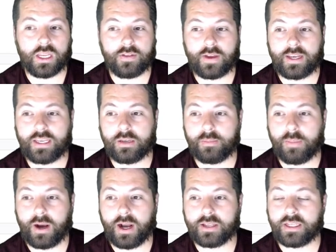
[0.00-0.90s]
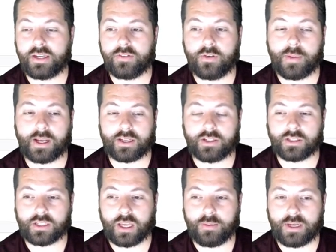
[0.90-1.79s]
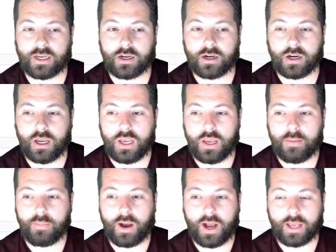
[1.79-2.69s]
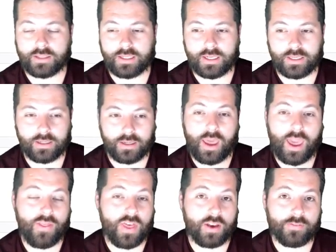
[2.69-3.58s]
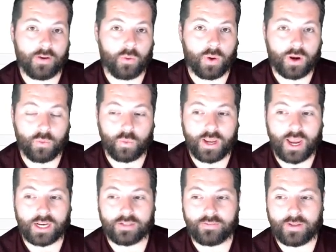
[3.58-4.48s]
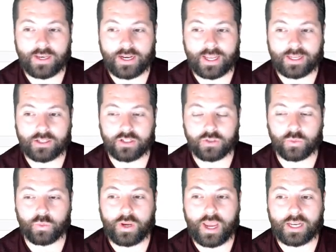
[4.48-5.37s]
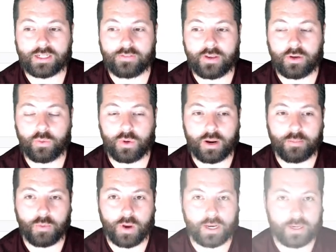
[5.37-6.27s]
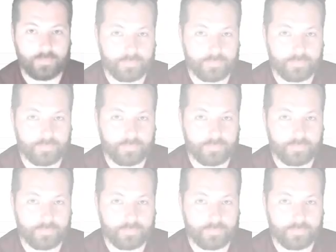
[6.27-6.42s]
If I need to pause any of them, I can just come in here, pause it, and then if I want to reactivate it, I can just reactivate it when I'm ready.